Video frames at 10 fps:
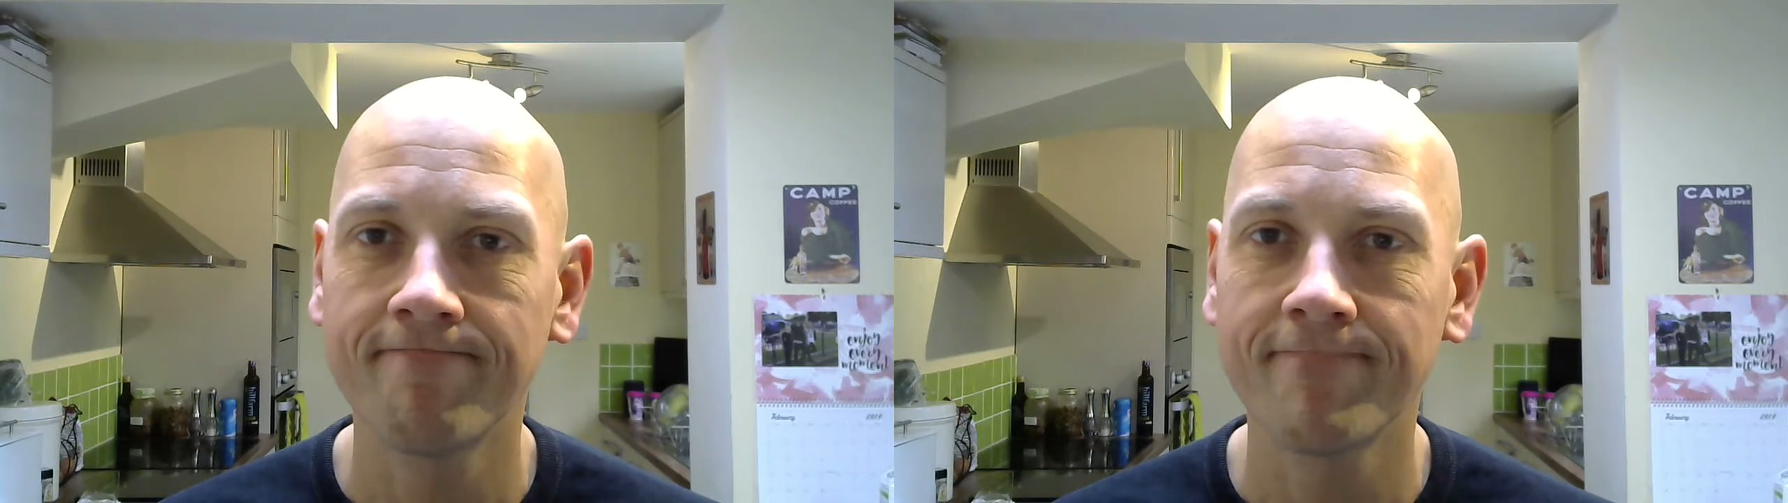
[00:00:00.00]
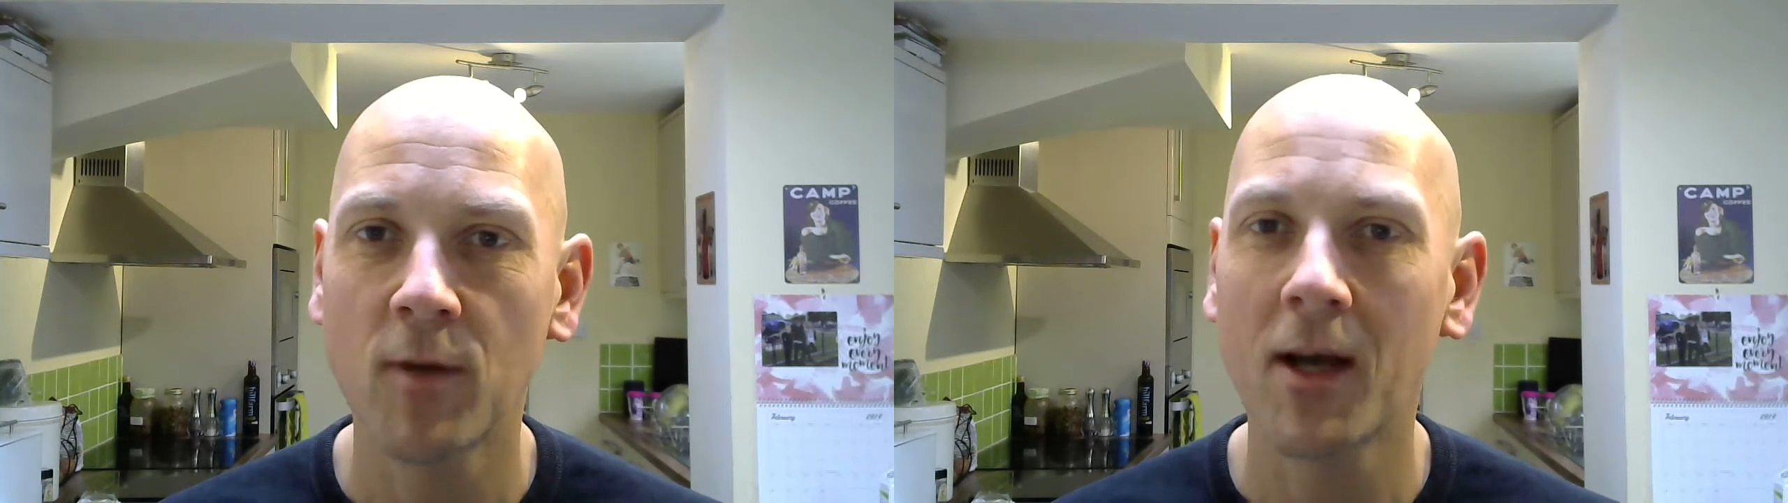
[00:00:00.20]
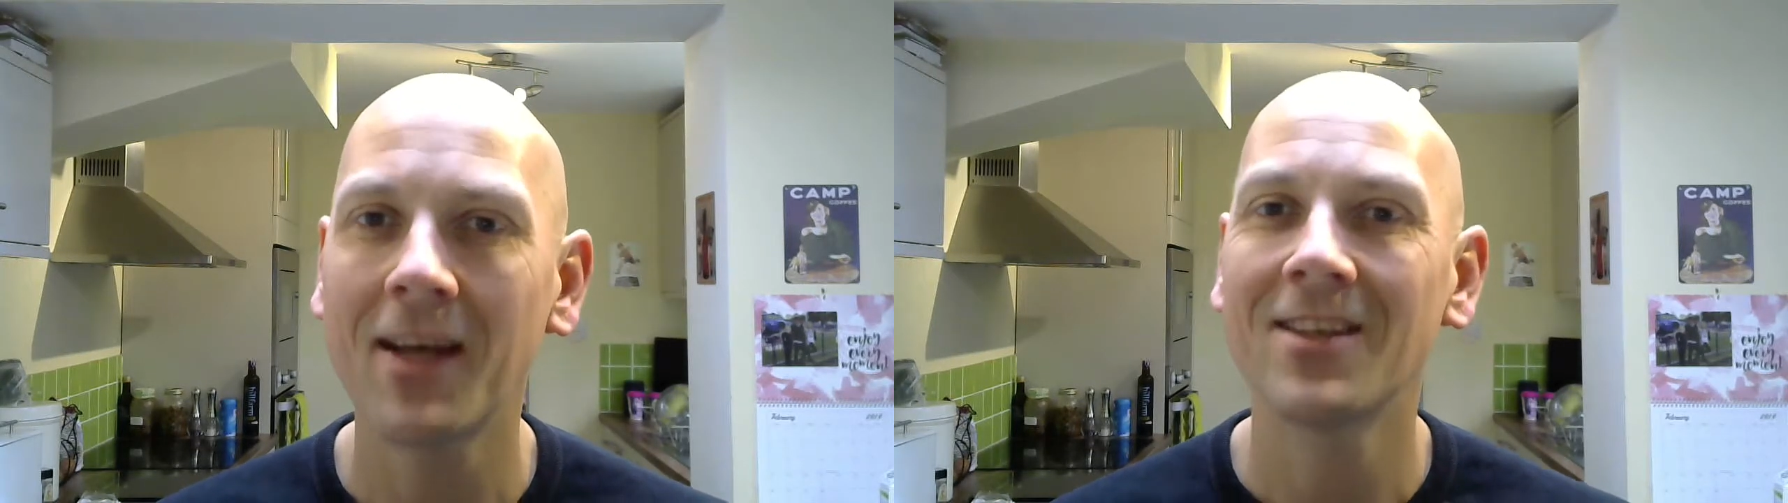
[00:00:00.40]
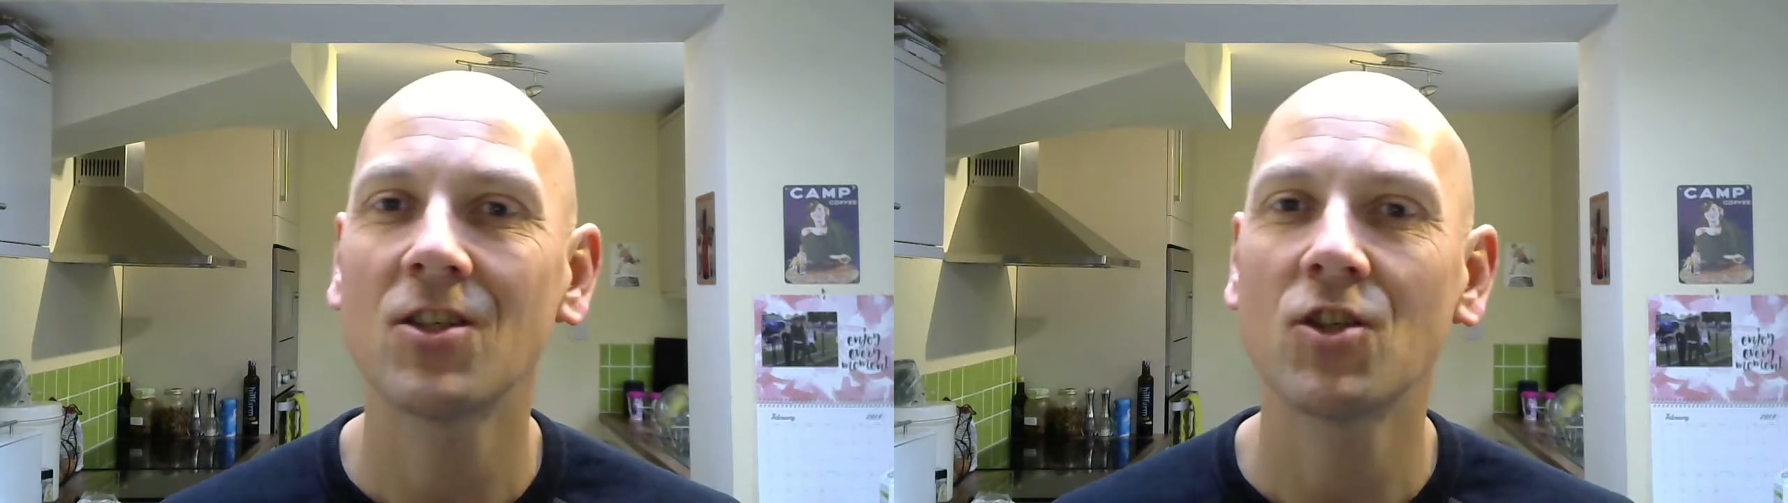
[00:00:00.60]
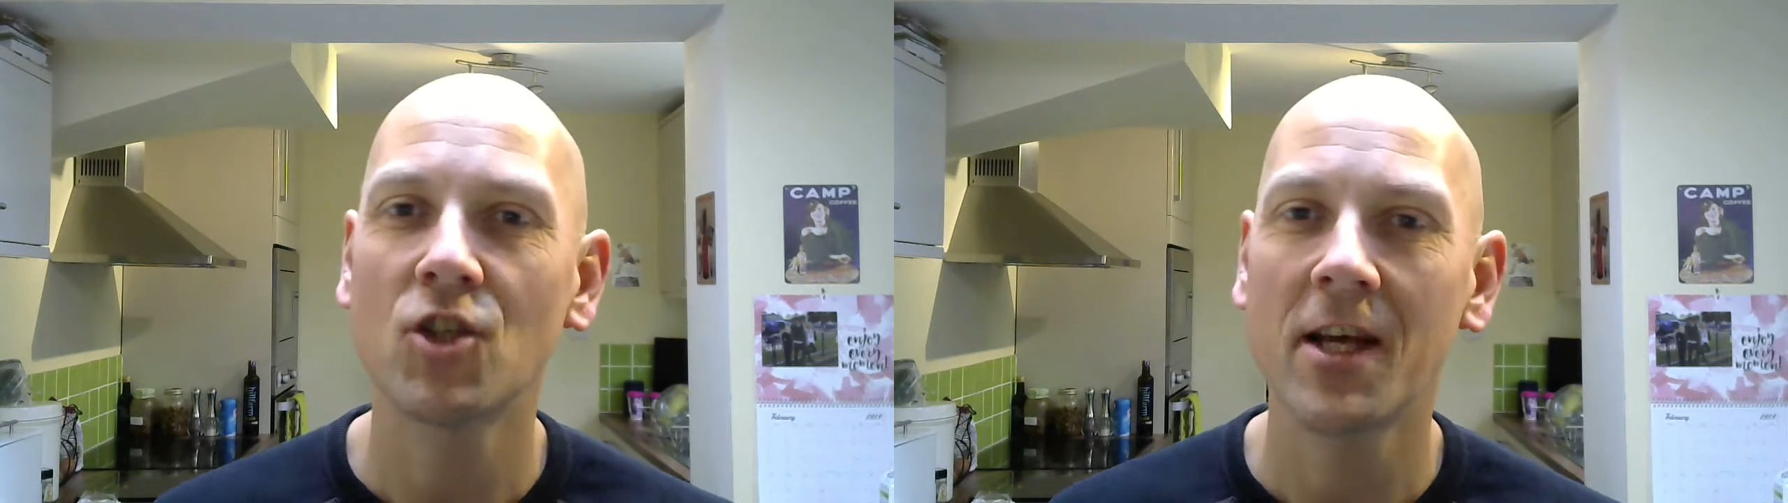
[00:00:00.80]
Okay,
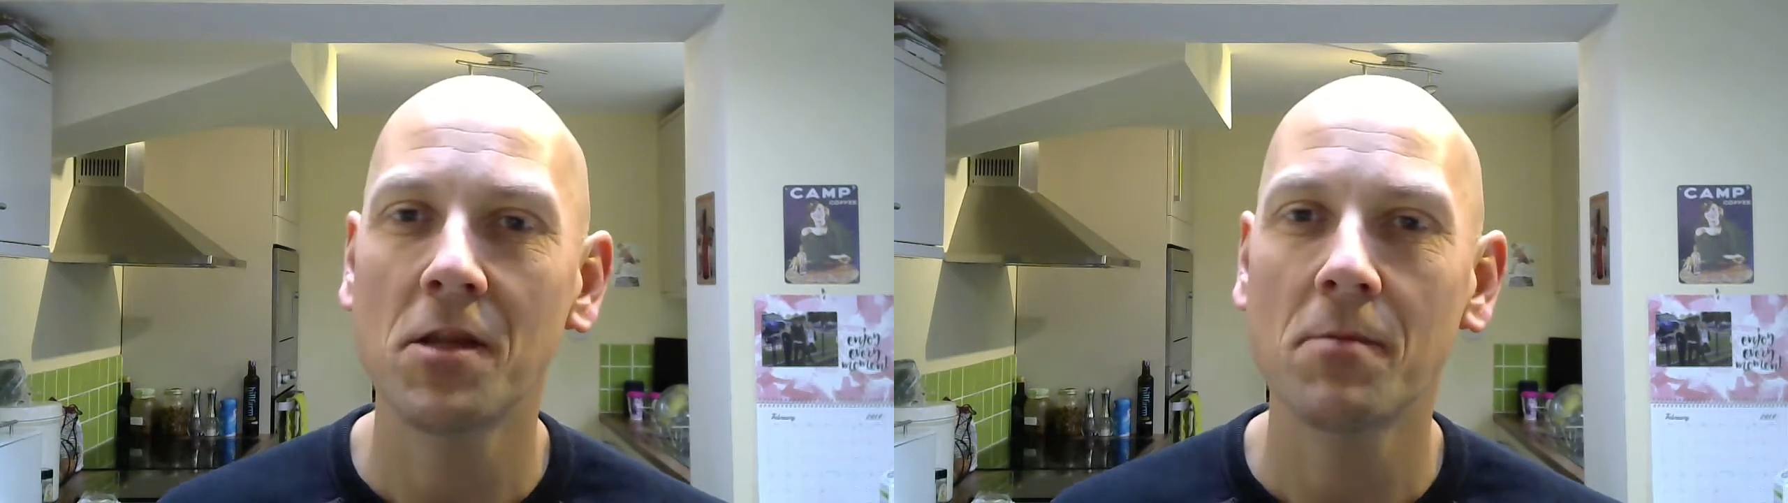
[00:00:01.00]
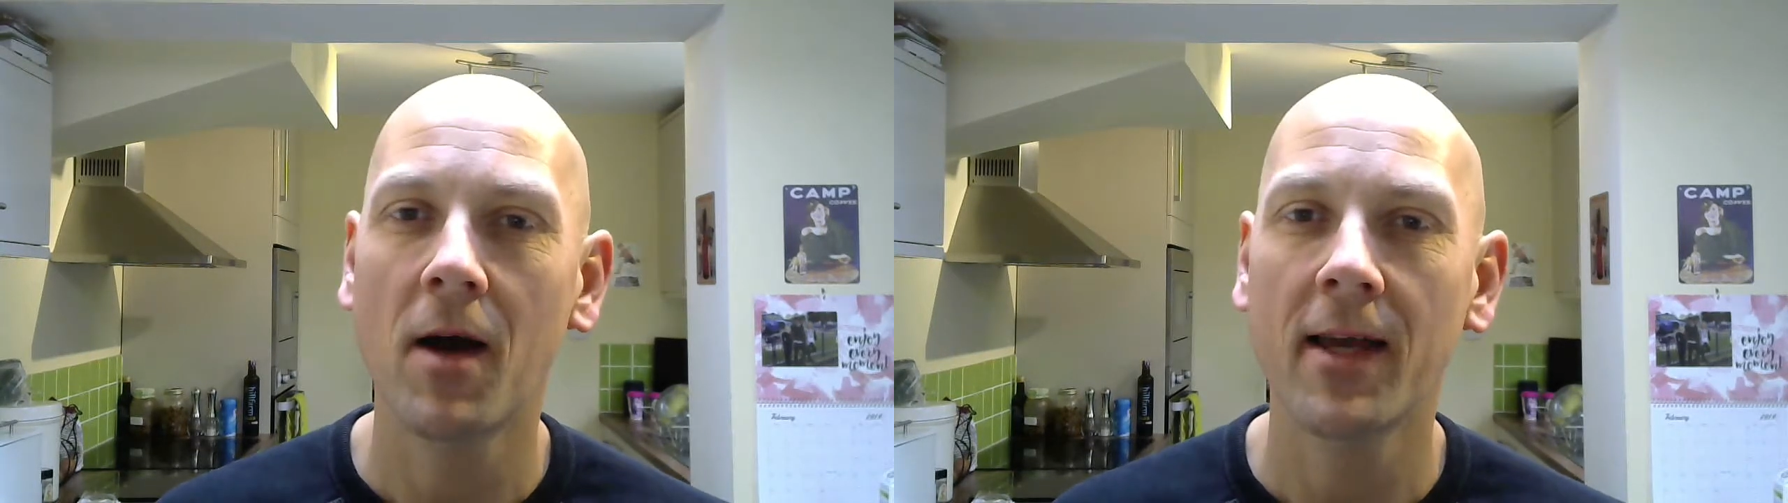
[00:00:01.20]
cheers, bye.